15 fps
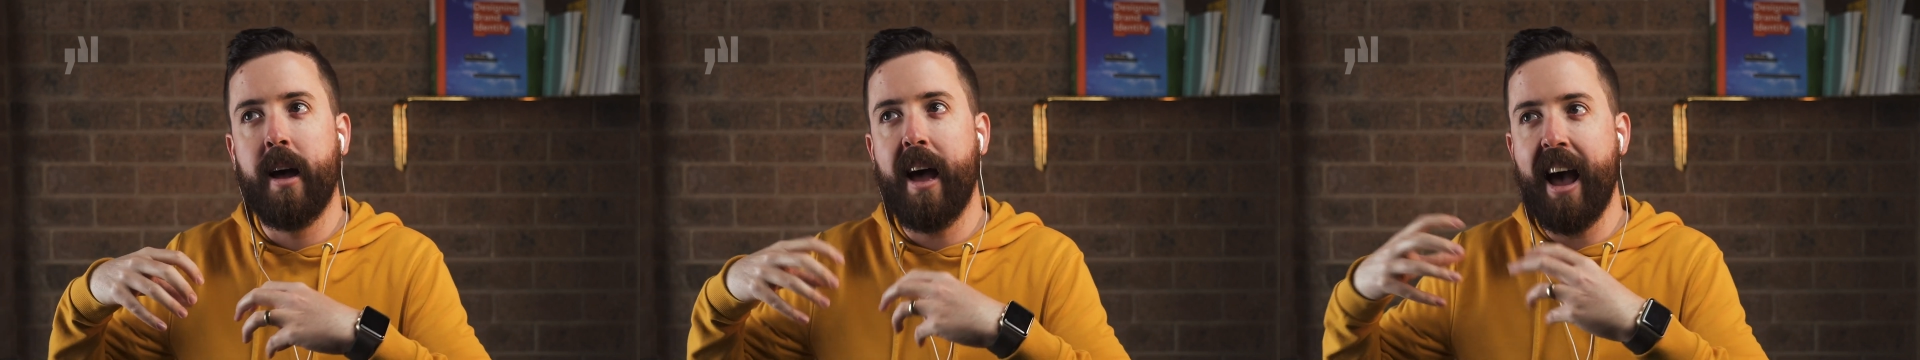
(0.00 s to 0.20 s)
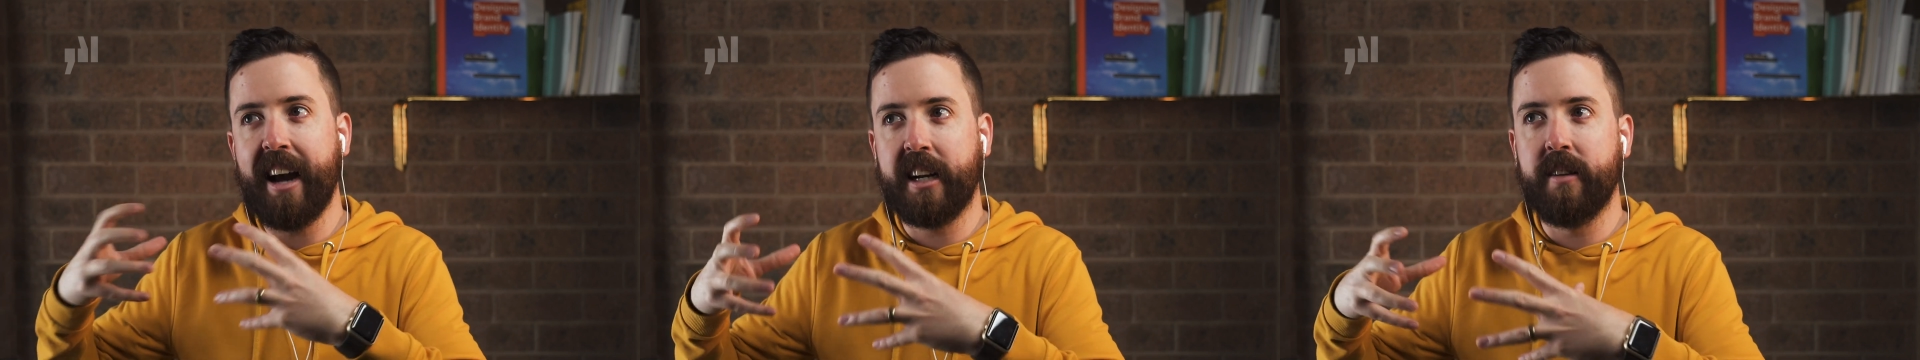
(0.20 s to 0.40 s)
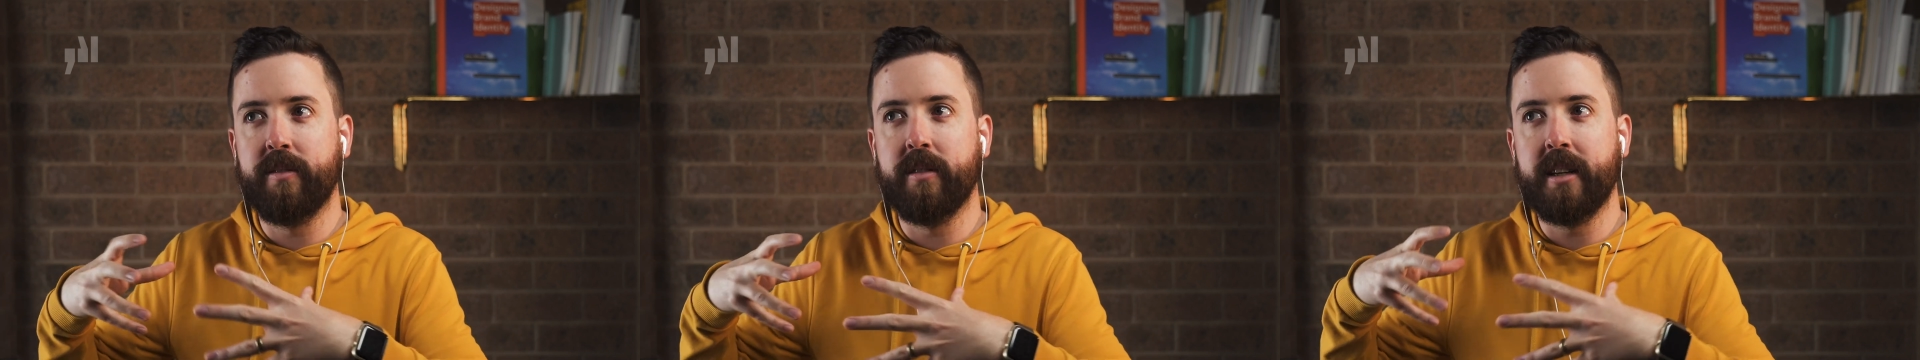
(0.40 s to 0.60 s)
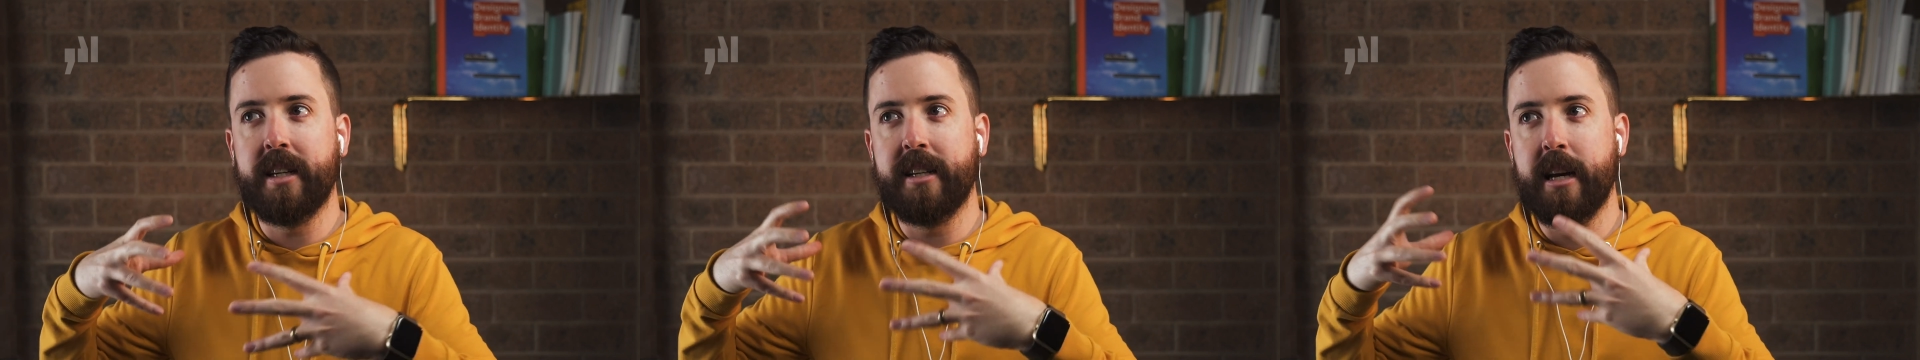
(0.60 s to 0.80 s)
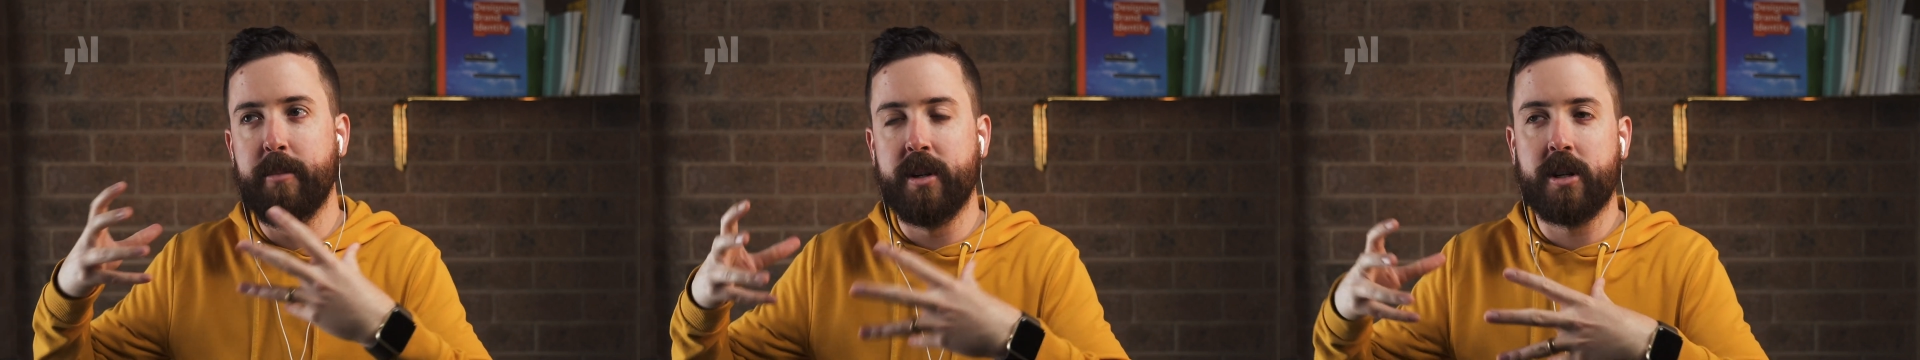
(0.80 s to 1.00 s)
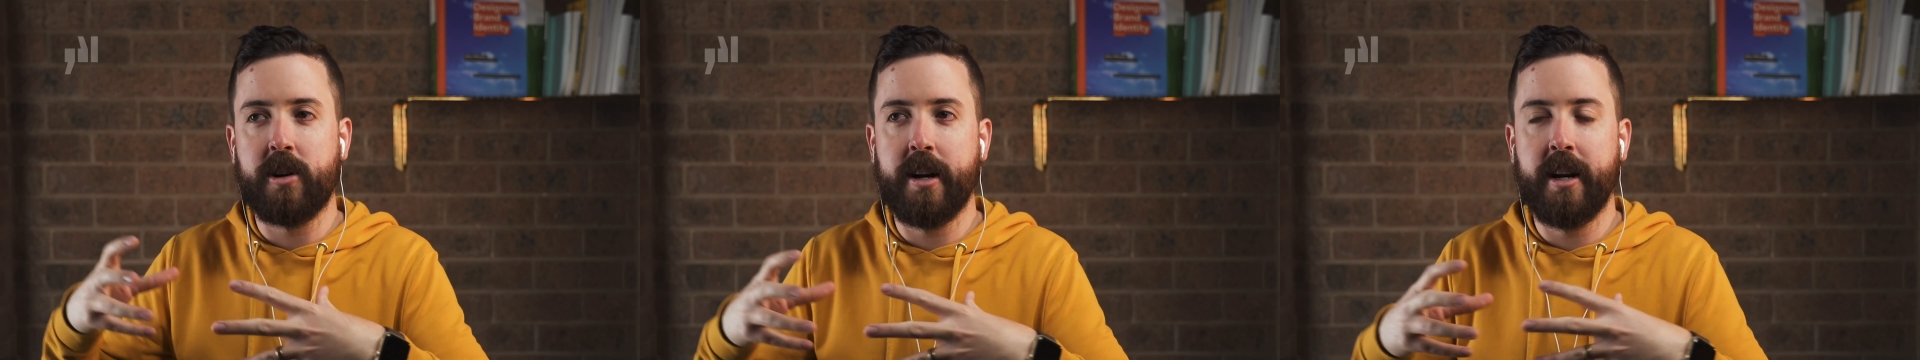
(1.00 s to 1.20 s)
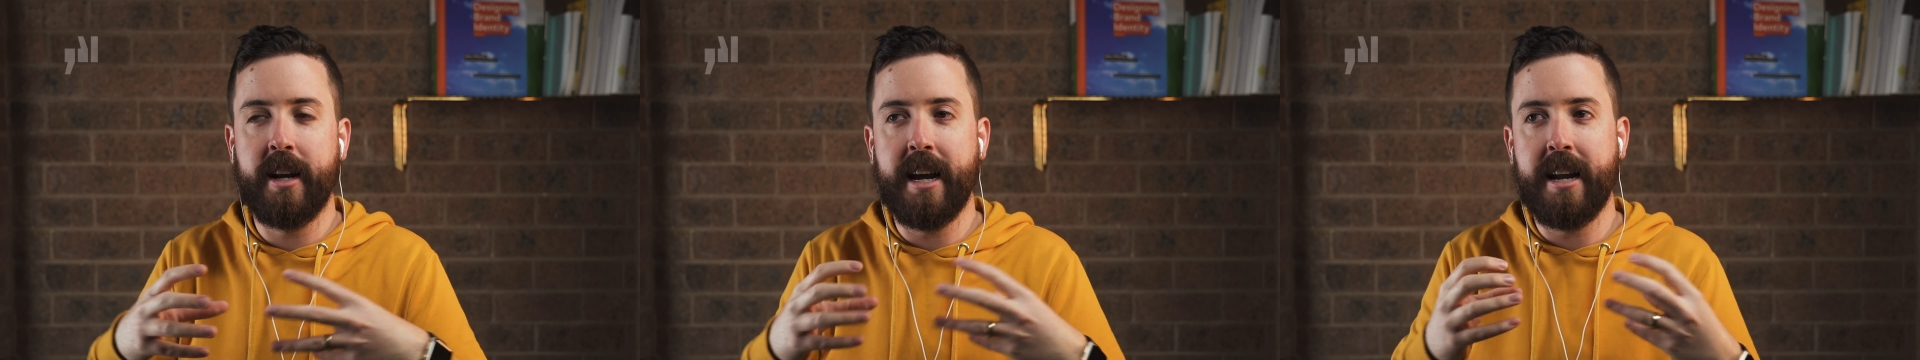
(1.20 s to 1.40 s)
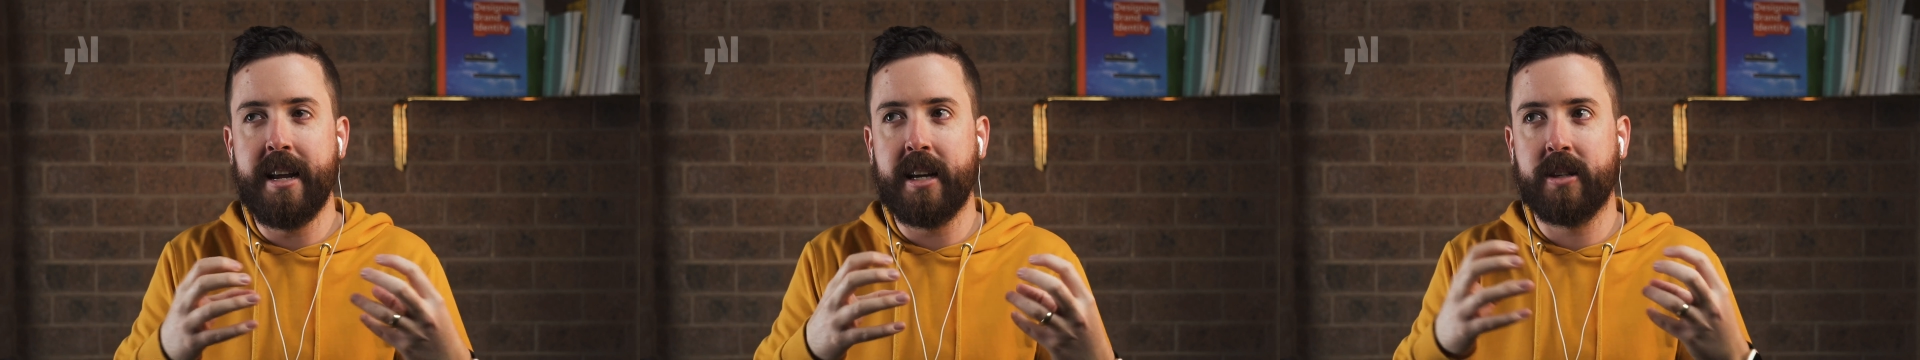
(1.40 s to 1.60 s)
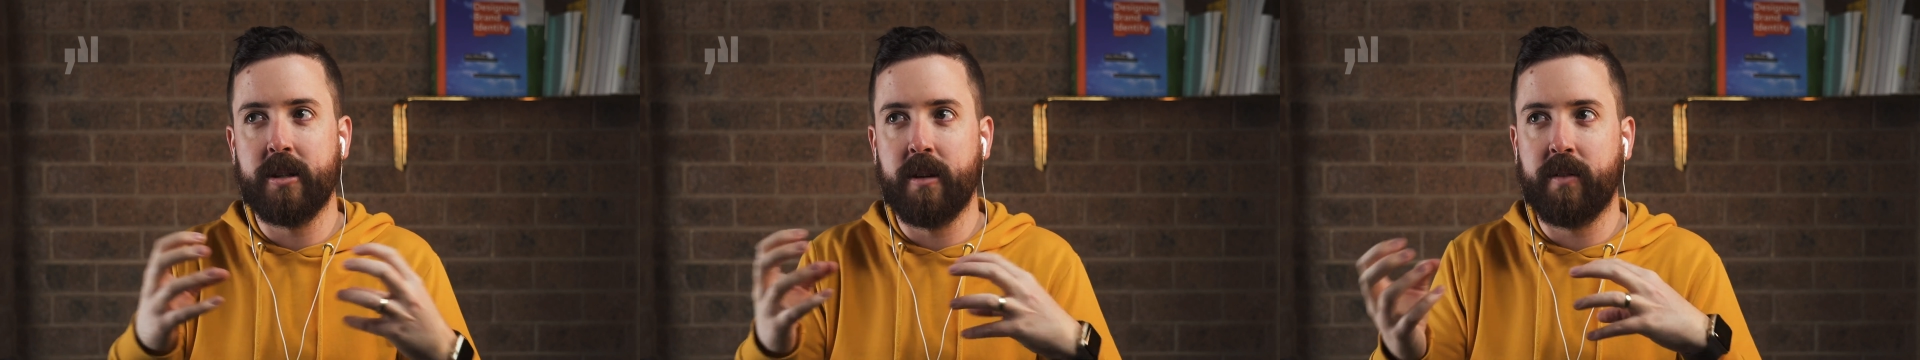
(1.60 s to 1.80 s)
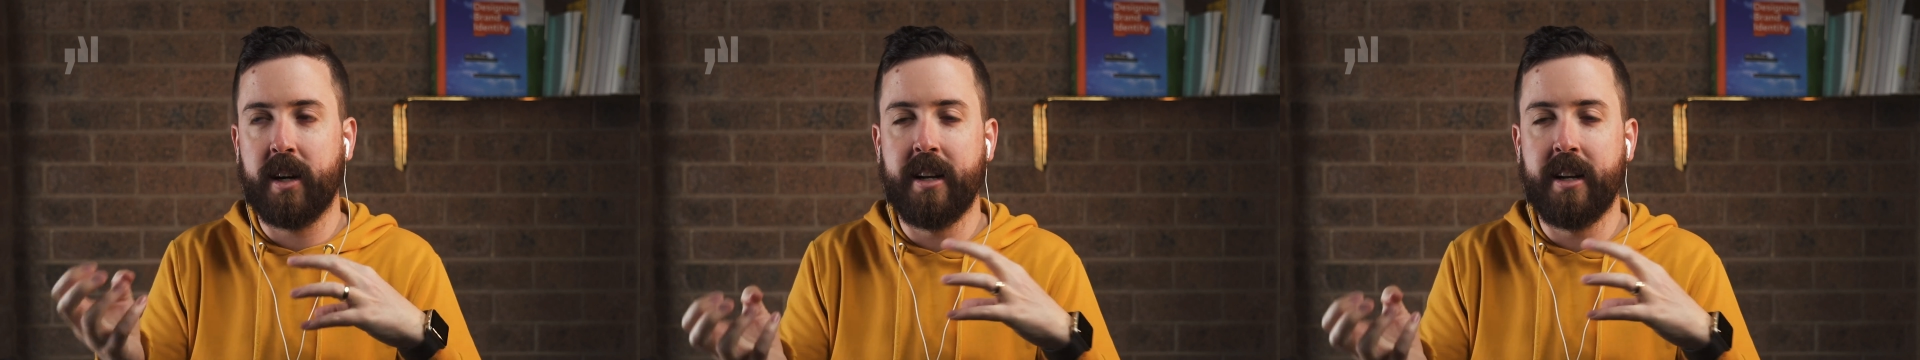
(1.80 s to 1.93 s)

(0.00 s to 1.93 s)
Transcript: actively demonstrated any sort of